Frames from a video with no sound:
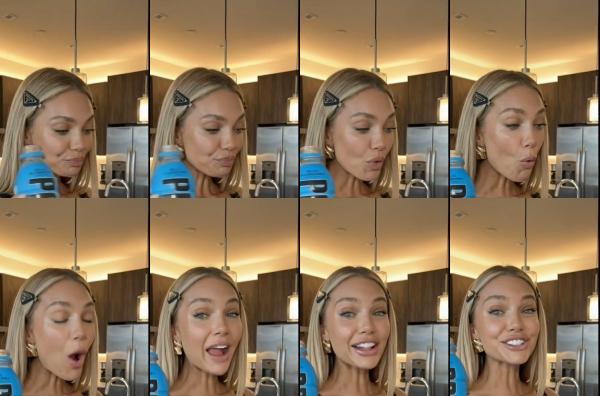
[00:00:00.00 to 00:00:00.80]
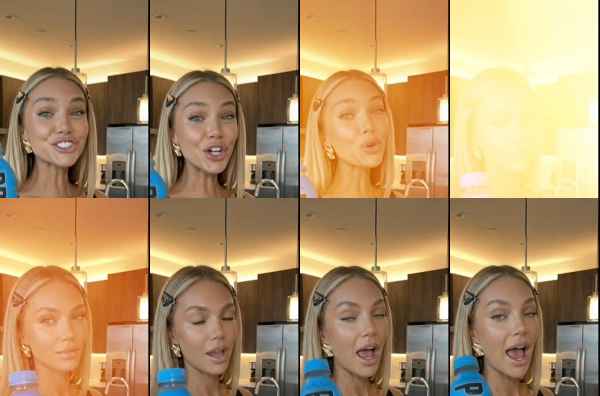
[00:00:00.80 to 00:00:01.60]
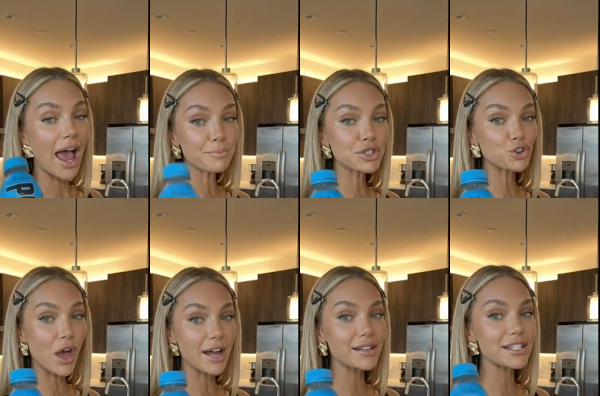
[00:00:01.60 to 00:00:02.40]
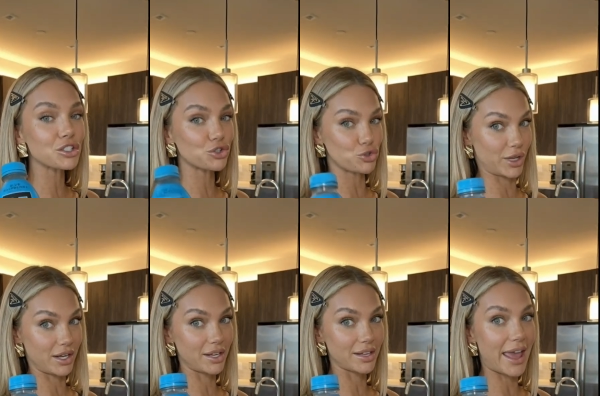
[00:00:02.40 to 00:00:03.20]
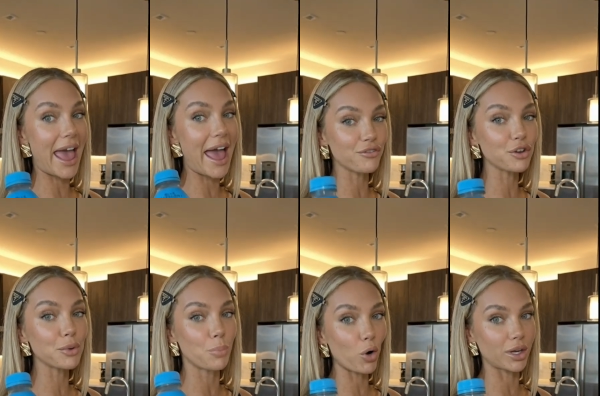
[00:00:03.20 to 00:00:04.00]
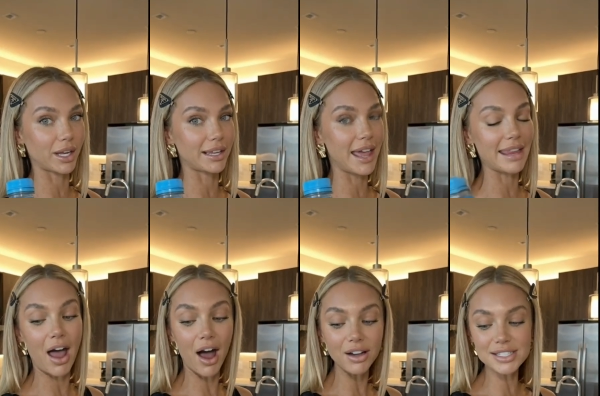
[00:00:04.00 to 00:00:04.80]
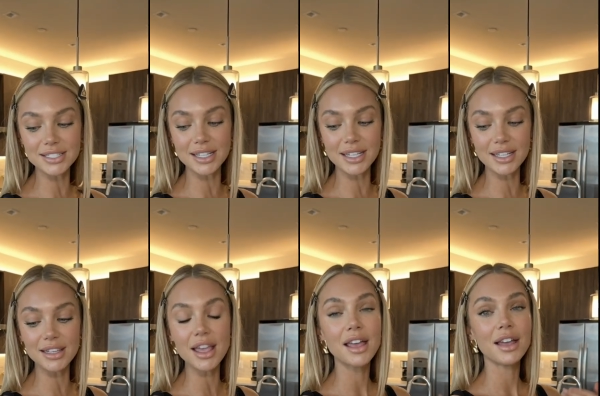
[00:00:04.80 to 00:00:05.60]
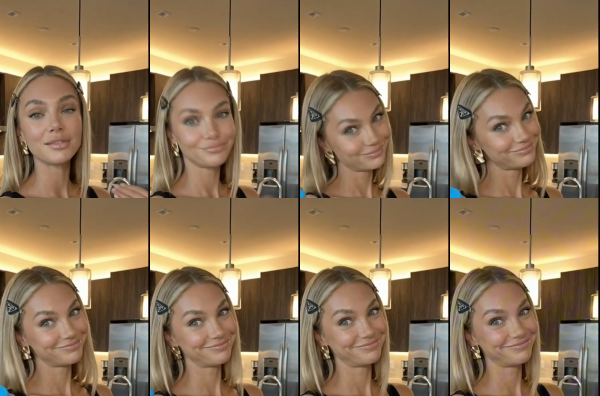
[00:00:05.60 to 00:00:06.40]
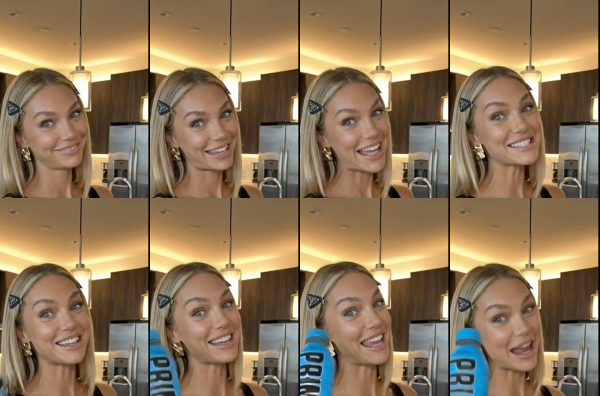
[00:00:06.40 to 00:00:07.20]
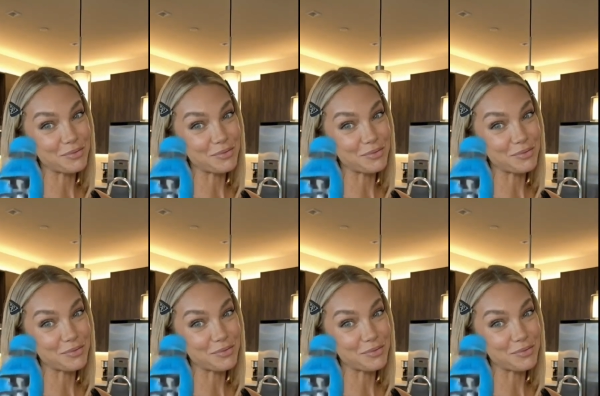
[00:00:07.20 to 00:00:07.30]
Wow, it's so good. I've been trying this drink every morning, and honestly, it's a game